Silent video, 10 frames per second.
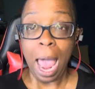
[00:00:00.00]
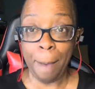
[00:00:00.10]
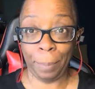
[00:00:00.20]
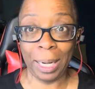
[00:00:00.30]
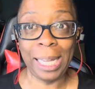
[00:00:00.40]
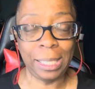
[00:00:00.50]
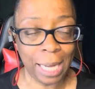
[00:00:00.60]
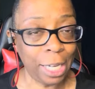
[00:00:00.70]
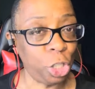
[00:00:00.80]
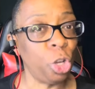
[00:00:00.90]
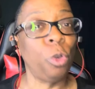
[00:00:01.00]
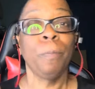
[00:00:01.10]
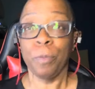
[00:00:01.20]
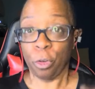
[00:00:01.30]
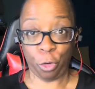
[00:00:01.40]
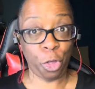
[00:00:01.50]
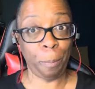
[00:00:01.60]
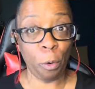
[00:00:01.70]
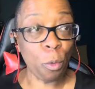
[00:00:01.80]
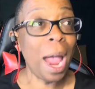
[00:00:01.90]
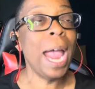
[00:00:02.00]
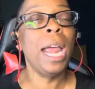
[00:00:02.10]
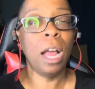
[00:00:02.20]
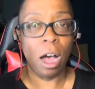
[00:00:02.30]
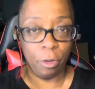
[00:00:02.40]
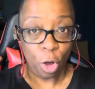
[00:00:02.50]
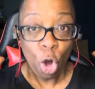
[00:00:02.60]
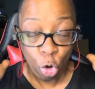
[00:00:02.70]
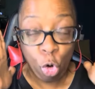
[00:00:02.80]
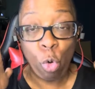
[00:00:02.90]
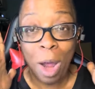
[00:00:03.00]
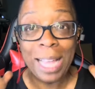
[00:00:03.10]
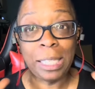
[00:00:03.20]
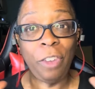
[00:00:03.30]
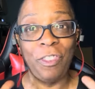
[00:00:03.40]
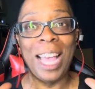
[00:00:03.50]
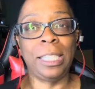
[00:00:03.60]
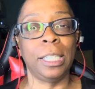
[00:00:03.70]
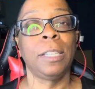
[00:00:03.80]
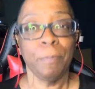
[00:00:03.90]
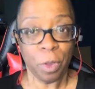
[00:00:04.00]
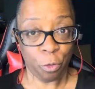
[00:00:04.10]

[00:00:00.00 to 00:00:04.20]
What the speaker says: and please stay tuned for the parade of crazy faces